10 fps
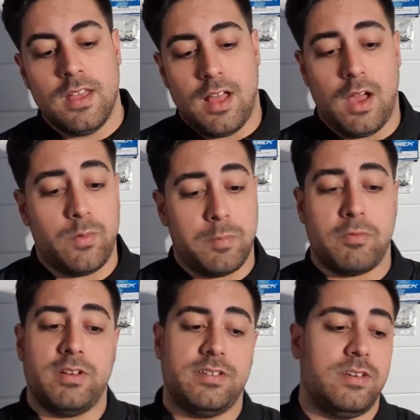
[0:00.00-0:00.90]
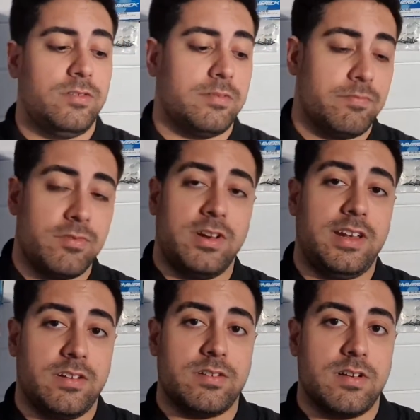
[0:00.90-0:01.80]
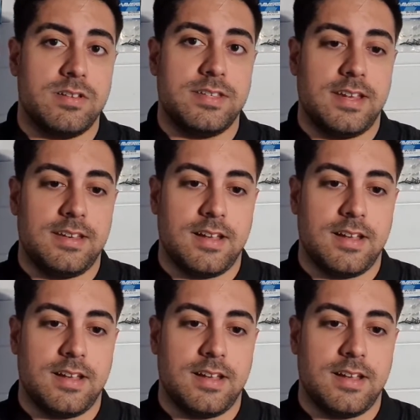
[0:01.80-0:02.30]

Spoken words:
I want to bring to you some really good content,